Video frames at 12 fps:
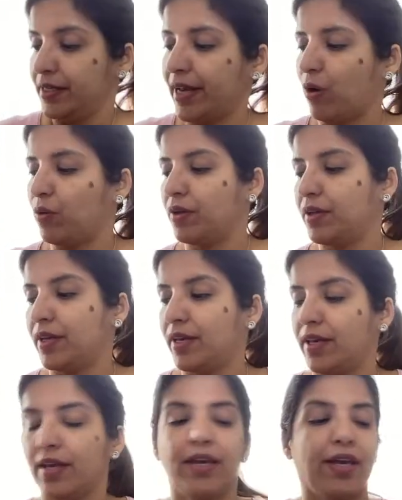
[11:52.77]
Now,
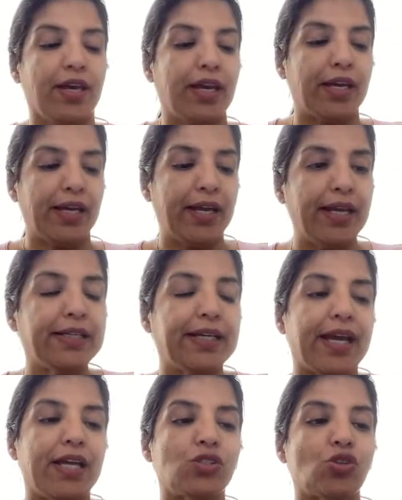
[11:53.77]
in
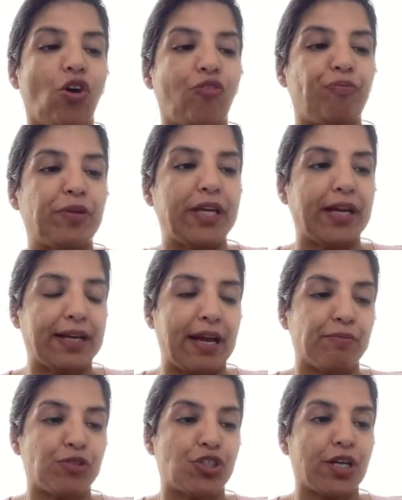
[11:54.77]
case of
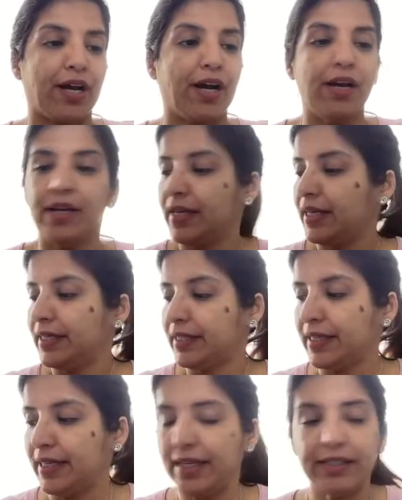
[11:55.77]
preeclampsia,
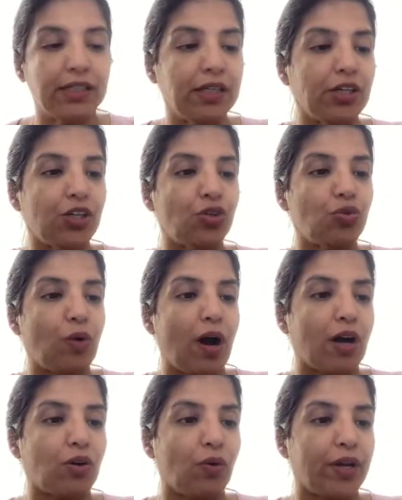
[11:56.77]
either you
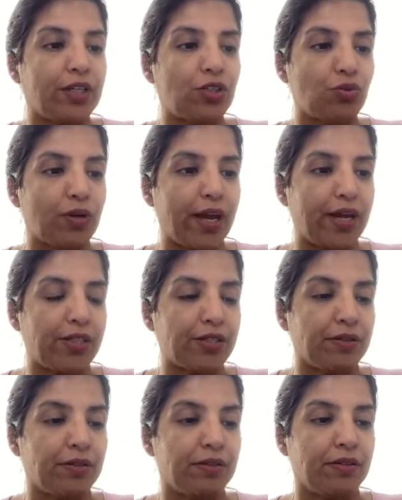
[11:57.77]
are going to
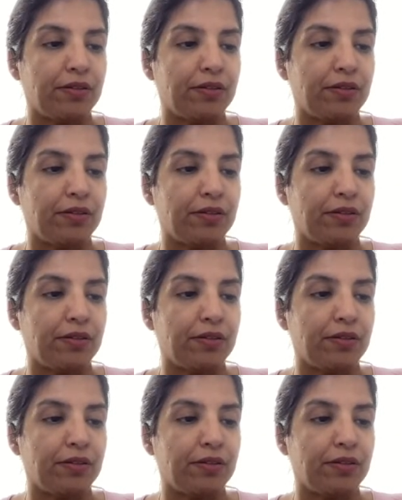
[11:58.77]
get